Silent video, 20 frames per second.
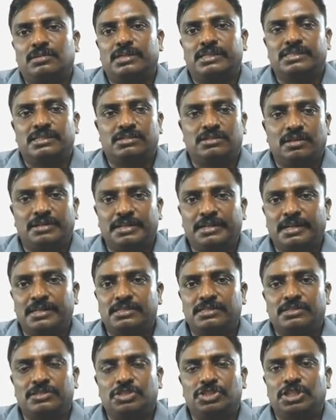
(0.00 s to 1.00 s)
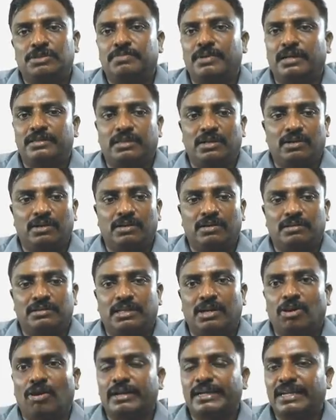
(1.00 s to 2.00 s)
It's a 30 days internship, and
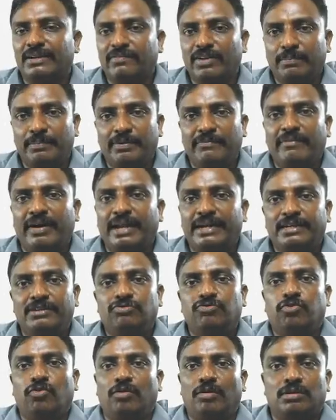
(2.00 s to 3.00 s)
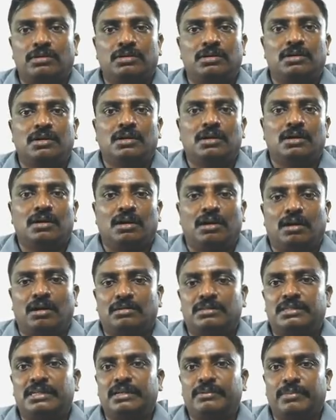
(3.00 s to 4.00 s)
the login will be valid for
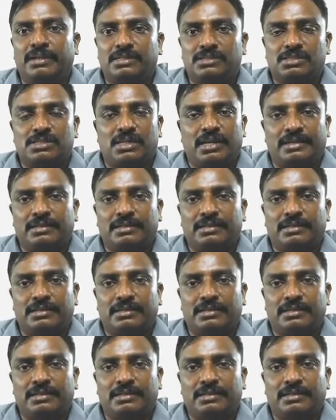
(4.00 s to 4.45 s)
3 months.